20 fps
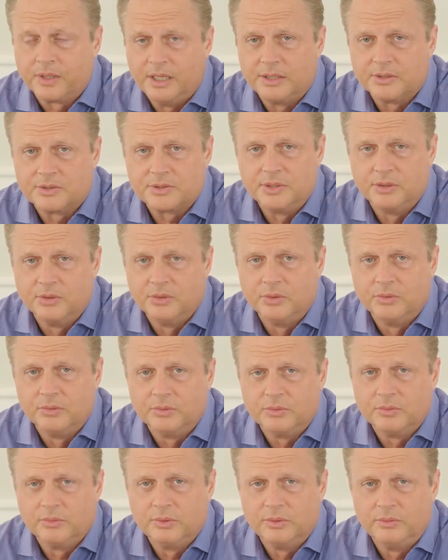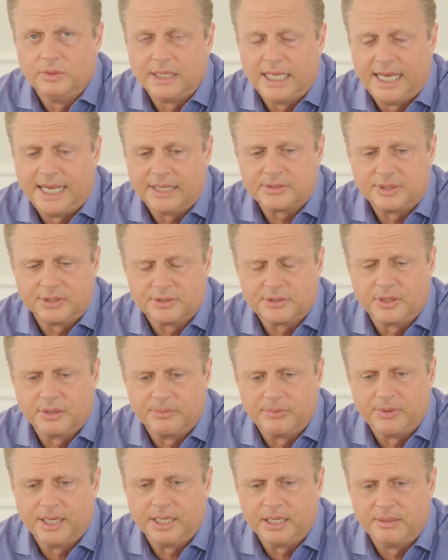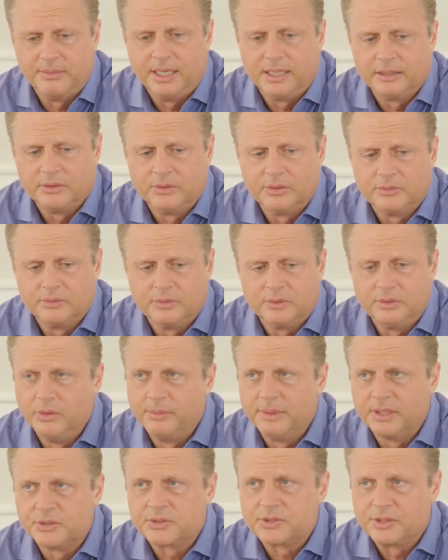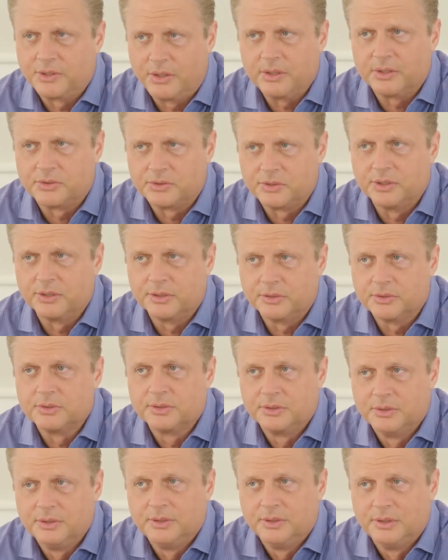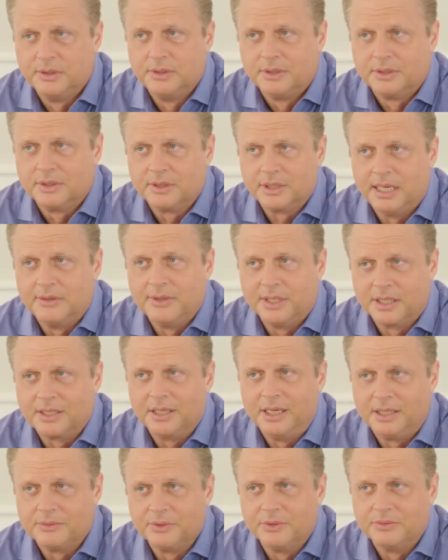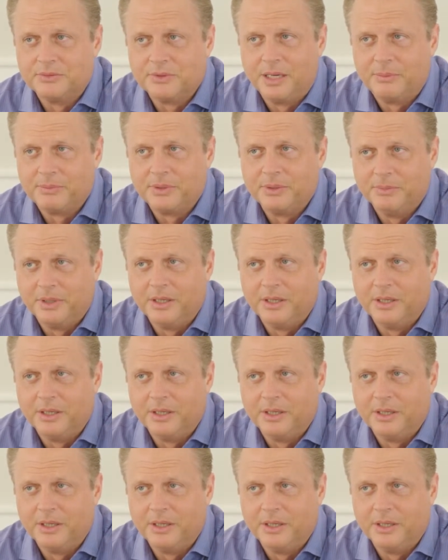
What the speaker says: And so when I actually started praying about, Lord, do you want me to start a church? And then Conroe dropped it.